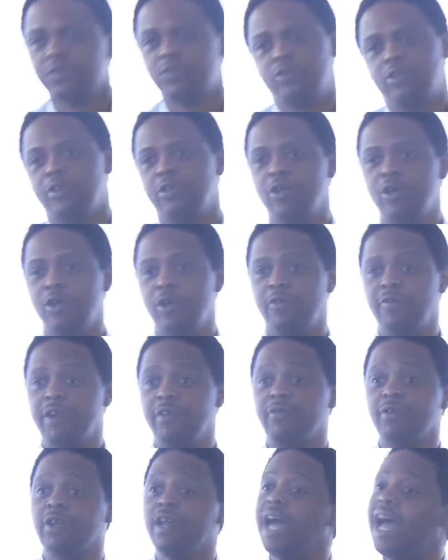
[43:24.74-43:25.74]
to the God of
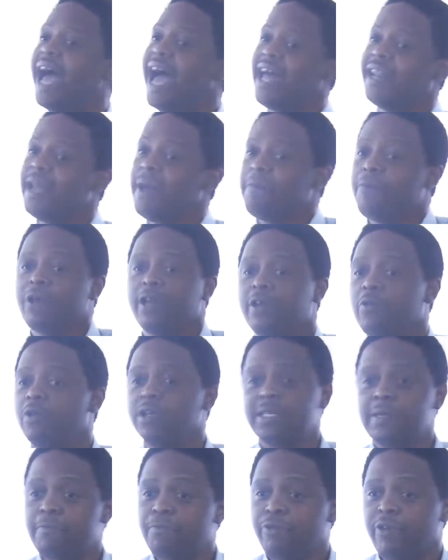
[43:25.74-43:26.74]
heaven. At that point, he
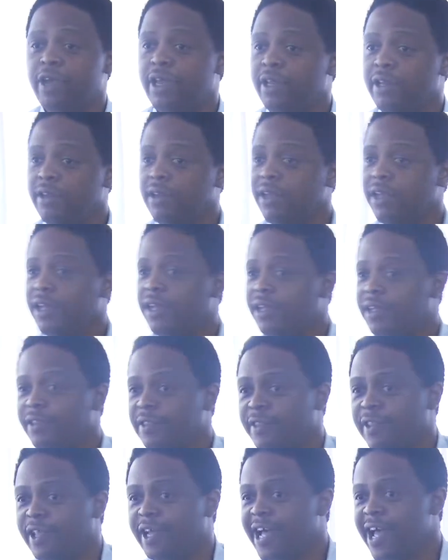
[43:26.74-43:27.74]
wasn't praying
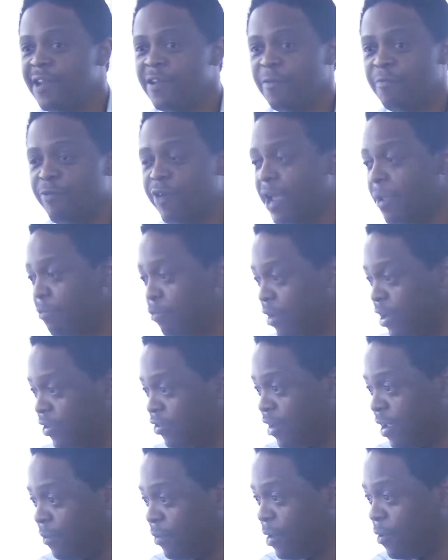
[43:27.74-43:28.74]
the kind of prayer he prayed in
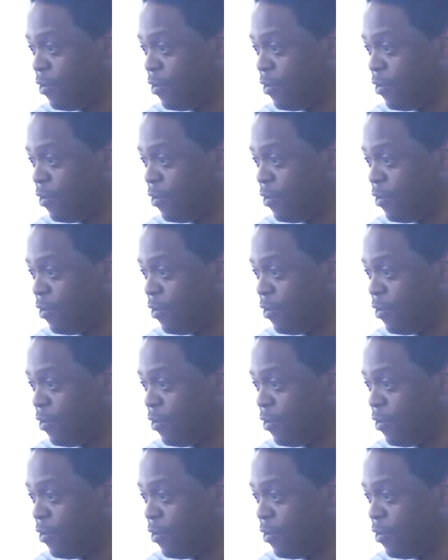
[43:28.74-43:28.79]
chapter